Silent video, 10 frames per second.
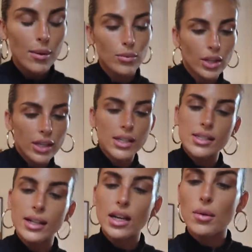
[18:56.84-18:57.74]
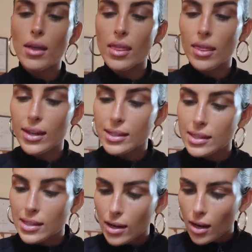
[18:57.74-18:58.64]
I'm really excited about
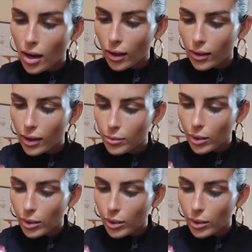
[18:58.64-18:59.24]
this color in